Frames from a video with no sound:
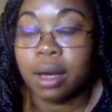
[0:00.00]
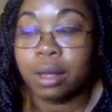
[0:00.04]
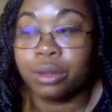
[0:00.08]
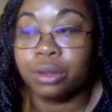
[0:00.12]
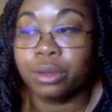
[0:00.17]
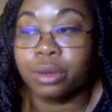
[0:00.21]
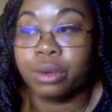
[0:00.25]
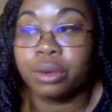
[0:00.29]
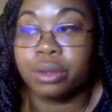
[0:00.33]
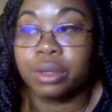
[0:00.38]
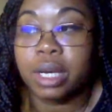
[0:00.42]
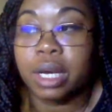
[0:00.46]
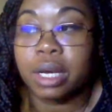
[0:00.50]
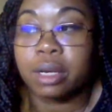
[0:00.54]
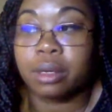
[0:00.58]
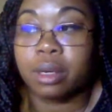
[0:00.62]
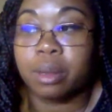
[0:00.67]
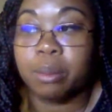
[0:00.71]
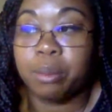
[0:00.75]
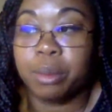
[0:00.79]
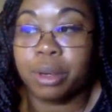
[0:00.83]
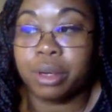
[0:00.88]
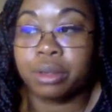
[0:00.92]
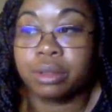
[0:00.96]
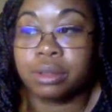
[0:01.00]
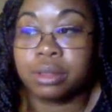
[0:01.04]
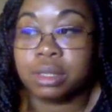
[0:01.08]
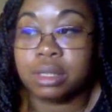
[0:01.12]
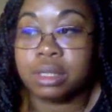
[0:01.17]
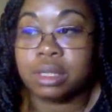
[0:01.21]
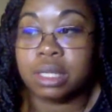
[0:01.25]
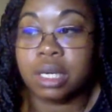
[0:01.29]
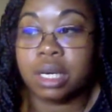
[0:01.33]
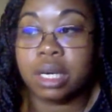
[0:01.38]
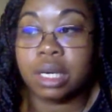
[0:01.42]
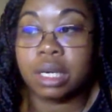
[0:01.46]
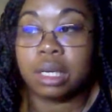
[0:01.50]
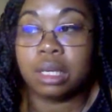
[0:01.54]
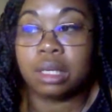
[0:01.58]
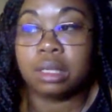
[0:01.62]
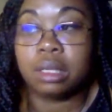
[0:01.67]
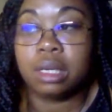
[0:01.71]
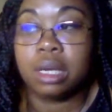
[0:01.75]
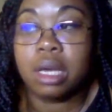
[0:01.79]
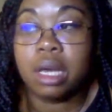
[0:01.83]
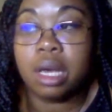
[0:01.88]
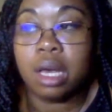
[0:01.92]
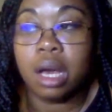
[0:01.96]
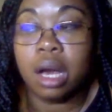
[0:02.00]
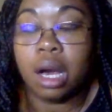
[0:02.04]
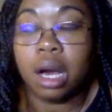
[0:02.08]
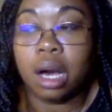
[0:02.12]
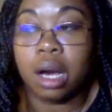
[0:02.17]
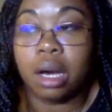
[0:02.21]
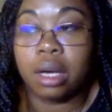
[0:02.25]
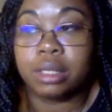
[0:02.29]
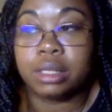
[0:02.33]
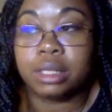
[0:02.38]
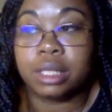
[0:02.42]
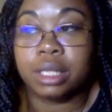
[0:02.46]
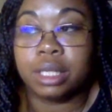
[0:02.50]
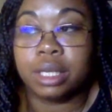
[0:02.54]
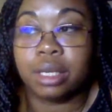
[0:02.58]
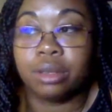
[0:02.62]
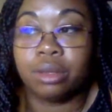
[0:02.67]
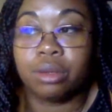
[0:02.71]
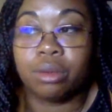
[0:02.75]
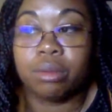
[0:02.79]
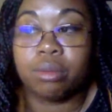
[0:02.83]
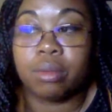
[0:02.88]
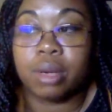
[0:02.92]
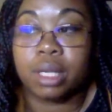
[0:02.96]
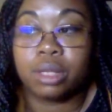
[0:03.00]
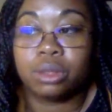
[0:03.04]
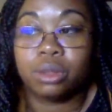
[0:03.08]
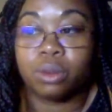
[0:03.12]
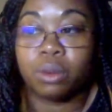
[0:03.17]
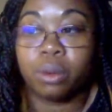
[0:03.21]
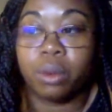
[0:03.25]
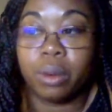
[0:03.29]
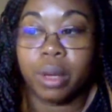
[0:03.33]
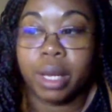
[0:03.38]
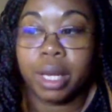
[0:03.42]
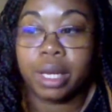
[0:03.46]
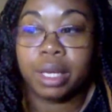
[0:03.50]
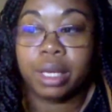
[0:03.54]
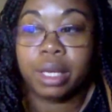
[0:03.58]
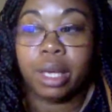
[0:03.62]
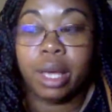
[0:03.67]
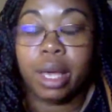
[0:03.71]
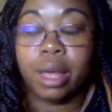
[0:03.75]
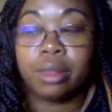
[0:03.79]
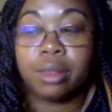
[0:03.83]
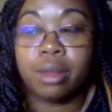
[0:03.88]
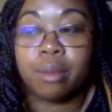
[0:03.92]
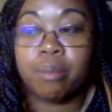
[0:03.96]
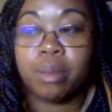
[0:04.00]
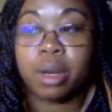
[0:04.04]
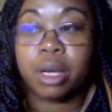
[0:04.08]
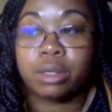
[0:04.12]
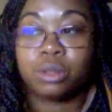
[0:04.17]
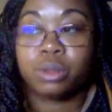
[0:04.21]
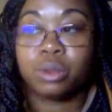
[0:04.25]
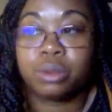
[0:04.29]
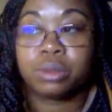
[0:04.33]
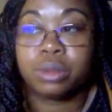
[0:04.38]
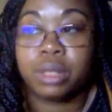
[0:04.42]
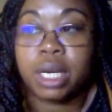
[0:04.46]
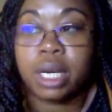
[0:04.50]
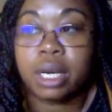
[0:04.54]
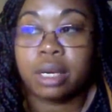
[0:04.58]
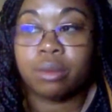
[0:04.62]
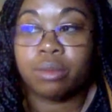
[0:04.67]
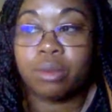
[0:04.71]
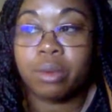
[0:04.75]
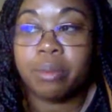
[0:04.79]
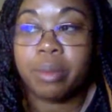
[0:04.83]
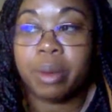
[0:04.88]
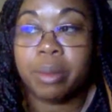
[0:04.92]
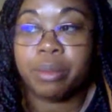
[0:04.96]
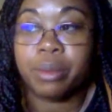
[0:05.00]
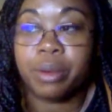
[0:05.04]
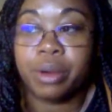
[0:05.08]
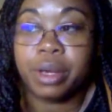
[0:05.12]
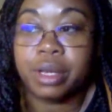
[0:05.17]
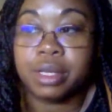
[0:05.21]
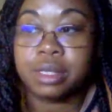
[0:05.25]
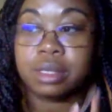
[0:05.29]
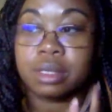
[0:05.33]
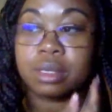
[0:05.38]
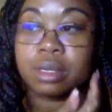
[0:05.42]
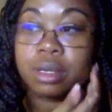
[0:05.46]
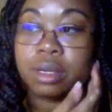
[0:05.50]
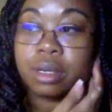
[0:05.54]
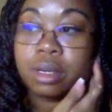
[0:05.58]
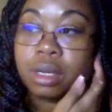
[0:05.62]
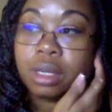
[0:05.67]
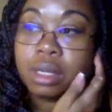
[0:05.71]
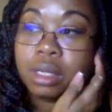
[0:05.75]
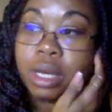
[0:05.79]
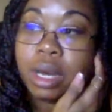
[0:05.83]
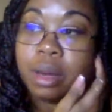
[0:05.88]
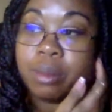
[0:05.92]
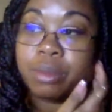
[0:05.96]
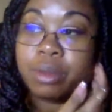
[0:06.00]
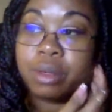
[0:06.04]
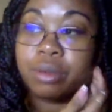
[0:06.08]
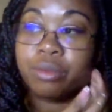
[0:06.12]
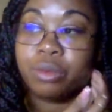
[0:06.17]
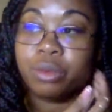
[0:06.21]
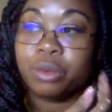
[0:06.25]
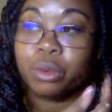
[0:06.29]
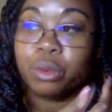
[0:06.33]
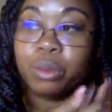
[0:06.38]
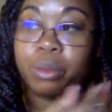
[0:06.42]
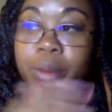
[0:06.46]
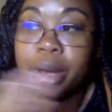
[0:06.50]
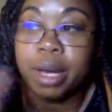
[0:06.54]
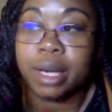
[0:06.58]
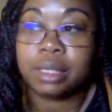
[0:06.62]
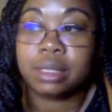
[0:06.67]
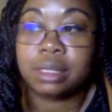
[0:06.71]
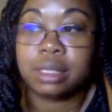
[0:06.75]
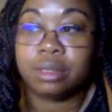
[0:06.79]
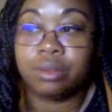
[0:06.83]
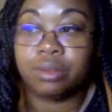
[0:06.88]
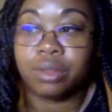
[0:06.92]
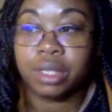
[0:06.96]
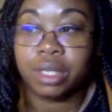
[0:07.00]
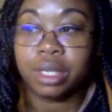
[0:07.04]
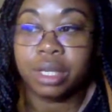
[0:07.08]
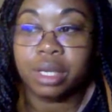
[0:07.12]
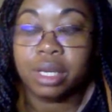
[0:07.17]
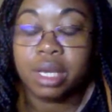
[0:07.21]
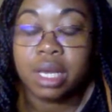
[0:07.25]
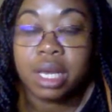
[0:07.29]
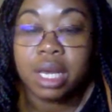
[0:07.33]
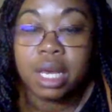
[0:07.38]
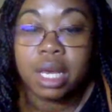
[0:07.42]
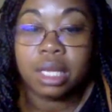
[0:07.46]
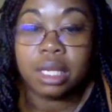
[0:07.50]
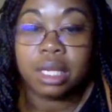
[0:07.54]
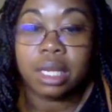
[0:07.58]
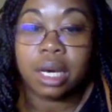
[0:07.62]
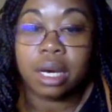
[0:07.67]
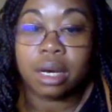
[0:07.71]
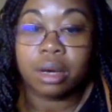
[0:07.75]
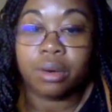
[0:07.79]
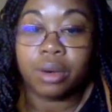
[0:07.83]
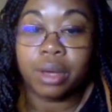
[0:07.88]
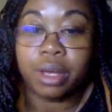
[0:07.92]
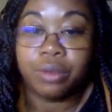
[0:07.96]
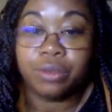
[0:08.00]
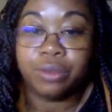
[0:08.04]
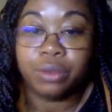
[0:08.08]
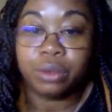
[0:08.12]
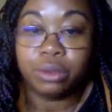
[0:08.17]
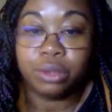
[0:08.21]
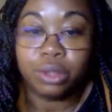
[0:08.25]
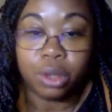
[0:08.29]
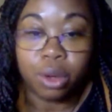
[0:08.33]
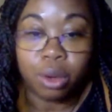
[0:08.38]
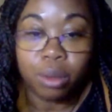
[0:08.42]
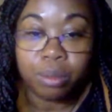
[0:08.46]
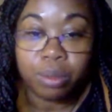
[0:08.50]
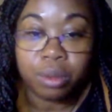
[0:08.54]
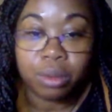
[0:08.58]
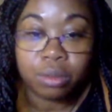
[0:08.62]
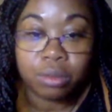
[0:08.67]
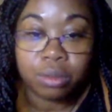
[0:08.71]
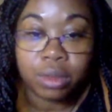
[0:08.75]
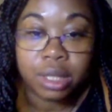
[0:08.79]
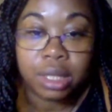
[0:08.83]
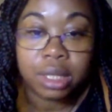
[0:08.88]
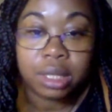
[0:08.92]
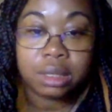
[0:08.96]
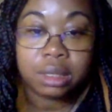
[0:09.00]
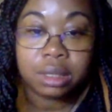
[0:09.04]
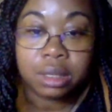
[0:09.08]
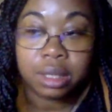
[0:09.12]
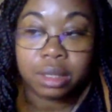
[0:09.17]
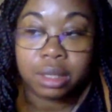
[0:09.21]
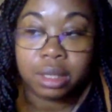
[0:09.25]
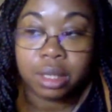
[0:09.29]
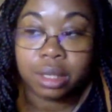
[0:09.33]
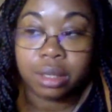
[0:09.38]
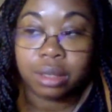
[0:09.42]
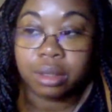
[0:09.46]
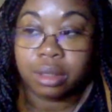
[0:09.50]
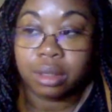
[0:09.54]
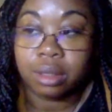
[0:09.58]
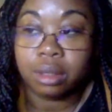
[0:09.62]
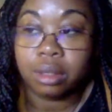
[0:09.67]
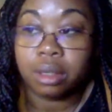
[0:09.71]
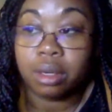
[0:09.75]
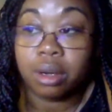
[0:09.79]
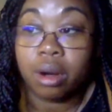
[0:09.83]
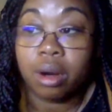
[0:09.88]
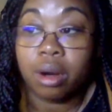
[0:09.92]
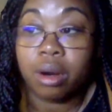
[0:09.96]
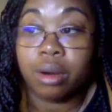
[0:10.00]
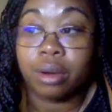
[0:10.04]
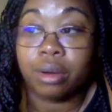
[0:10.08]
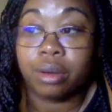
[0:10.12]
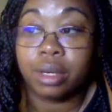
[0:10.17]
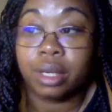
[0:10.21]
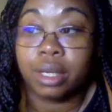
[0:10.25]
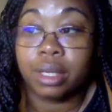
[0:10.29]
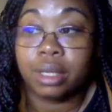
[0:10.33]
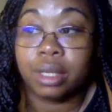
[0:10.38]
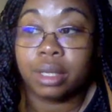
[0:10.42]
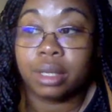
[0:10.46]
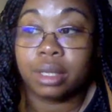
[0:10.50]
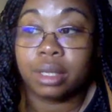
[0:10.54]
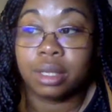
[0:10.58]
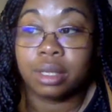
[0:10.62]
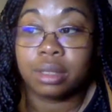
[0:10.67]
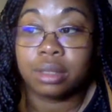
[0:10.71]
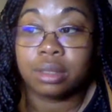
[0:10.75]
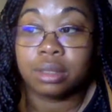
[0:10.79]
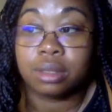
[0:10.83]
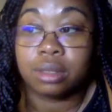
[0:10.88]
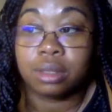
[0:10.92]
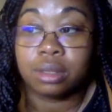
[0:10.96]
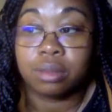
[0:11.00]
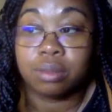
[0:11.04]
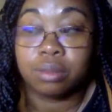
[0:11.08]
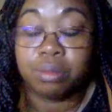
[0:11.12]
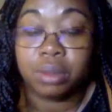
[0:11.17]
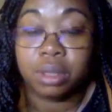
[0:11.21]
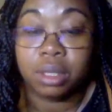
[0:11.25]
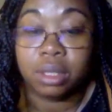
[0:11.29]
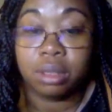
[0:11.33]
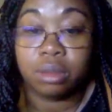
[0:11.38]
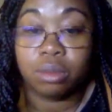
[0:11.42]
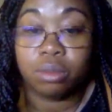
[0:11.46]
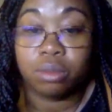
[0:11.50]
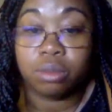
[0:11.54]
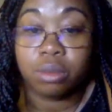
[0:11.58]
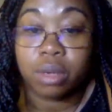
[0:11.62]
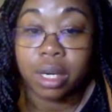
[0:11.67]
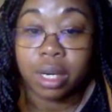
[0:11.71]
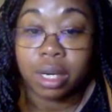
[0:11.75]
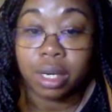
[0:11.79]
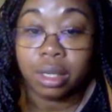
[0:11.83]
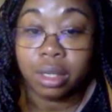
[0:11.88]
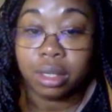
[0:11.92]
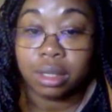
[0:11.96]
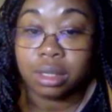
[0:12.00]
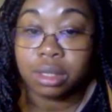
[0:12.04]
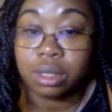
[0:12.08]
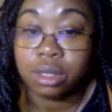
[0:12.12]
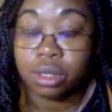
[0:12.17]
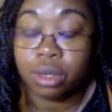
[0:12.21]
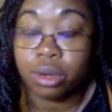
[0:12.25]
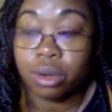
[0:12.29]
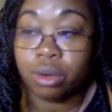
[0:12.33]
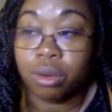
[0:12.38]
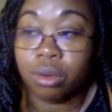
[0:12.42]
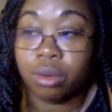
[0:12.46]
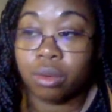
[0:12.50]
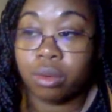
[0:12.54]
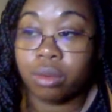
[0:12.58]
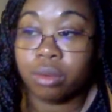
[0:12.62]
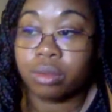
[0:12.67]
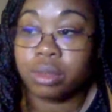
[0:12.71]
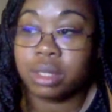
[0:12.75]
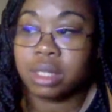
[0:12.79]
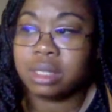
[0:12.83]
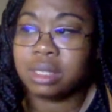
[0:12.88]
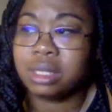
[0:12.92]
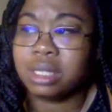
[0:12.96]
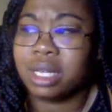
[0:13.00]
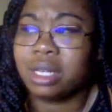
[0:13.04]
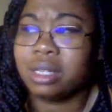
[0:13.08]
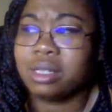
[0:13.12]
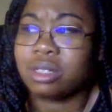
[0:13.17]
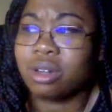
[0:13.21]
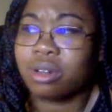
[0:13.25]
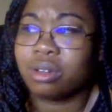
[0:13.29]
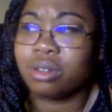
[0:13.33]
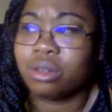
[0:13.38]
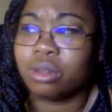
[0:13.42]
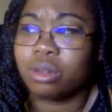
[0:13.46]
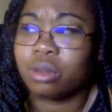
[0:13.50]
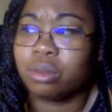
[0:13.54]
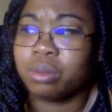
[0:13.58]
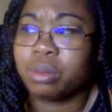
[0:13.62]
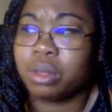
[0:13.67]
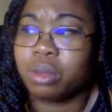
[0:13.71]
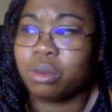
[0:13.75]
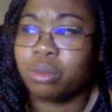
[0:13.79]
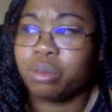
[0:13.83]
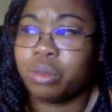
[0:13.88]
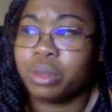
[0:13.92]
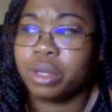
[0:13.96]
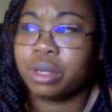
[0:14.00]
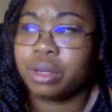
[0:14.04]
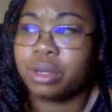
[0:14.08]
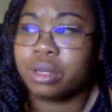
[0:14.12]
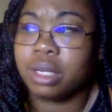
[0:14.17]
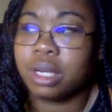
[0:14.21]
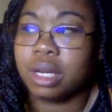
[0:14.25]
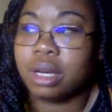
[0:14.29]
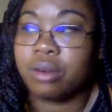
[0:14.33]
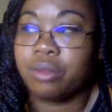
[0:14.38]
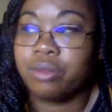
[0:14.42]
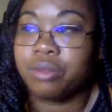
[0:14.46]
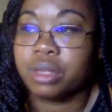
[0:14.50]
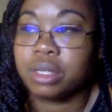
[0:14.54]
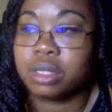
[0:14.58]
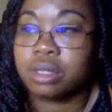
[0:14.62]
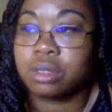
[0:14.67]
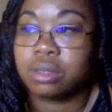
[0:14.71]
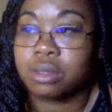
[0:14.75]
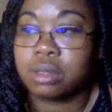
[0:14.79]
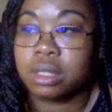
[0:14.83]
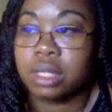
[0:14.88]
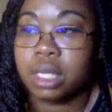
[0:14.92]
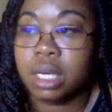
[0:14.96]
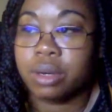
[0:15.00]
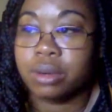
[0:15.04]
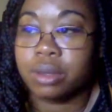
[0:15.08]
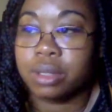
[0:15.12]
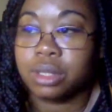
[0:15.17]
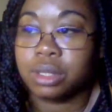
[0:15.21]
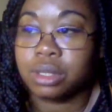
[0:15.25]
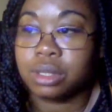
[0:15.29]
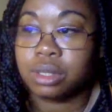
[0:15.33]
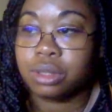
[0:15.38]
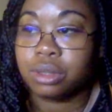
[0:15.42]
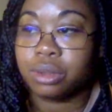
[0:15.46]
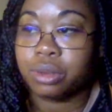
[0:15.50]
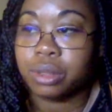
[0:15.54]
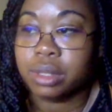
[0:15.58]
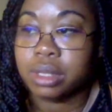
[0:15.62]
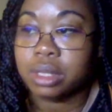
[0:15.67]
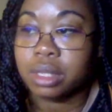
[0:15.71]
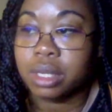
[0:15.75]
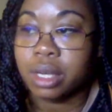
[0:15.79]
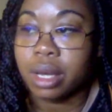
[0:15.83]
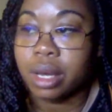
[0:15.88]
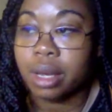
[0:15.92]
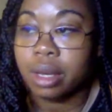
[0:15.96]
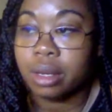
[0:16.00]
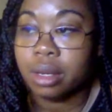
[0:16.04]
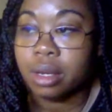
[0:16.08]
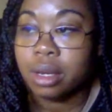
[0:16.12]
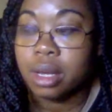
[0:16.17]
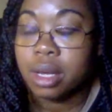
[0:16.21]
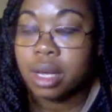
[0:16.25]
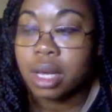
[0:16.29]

learn how to better design to get through Module 8. And then Module 9, remember, is the collaborative group activity. Now, if you don't put readings in there, then there aren't any things to be read. So the dates are a little bit weird, and I'll fix those now. I just noticed that.